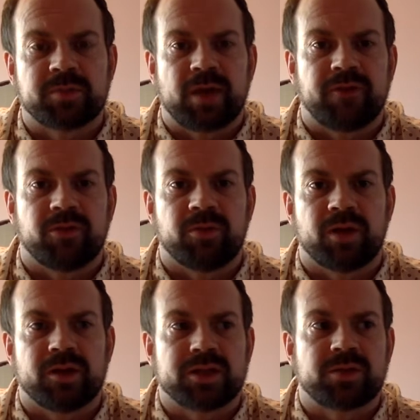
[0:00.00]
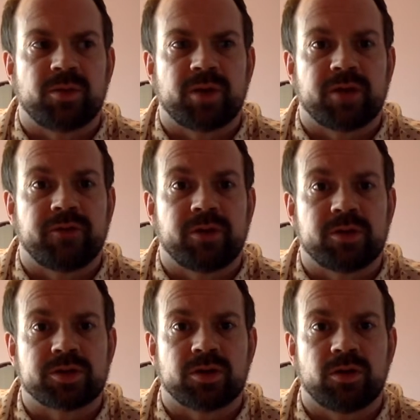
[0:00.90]
platform, and in this one we're going to
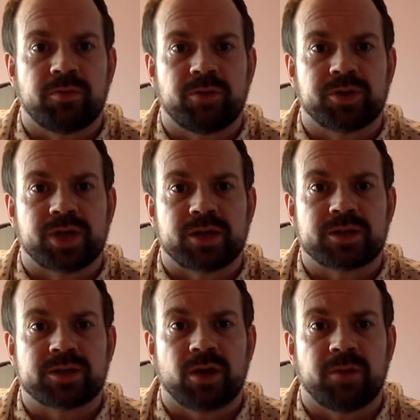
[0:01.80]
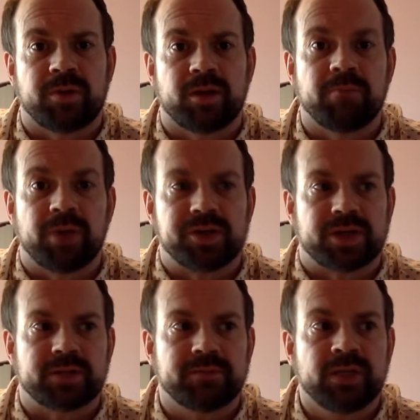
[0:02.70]
focus on project scoping and
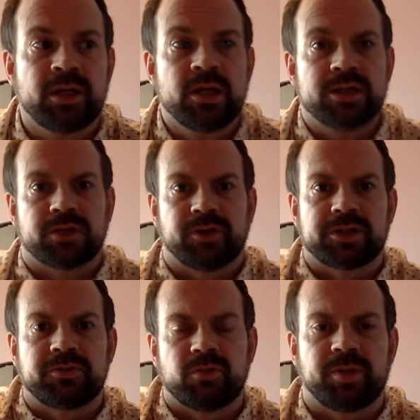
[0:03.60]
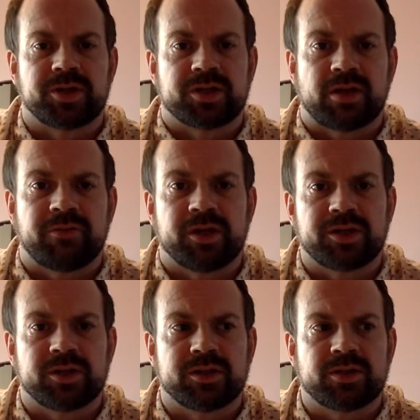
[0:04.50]
budget. So first of all, budget
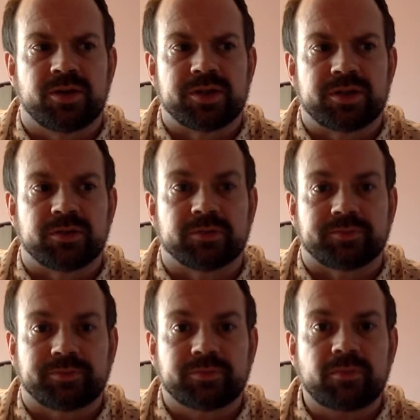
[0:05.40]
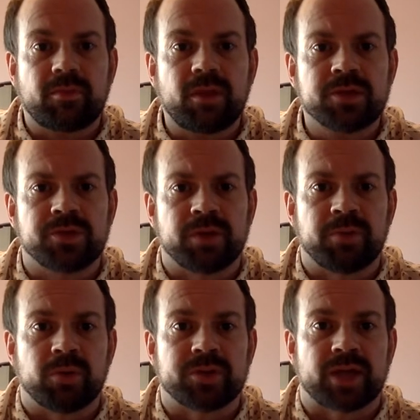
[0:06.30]
definition is critical. It's really
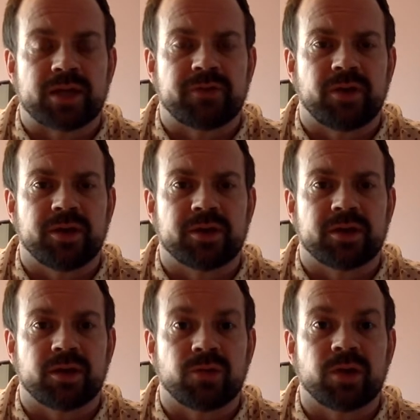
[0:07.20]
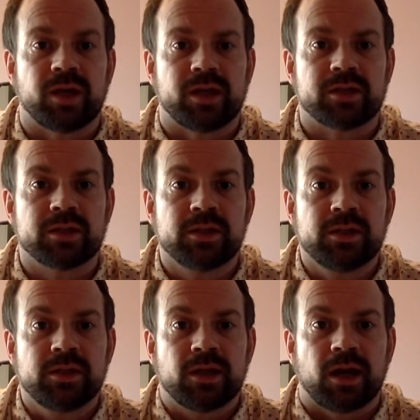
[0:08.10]
important to get defined and agreed
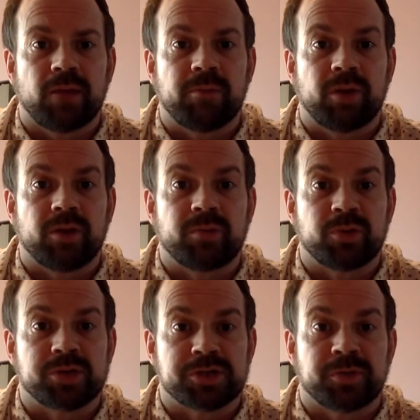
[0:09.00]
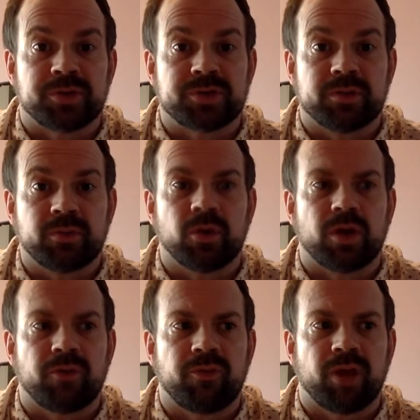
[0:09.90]
by the project sponsor and the board
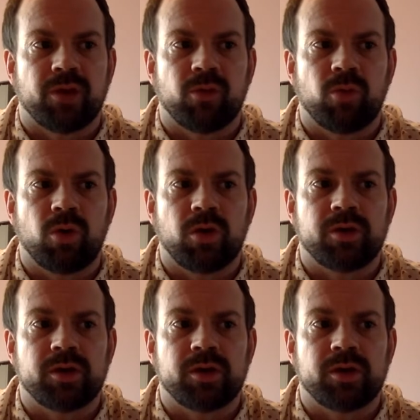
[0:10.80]
up front what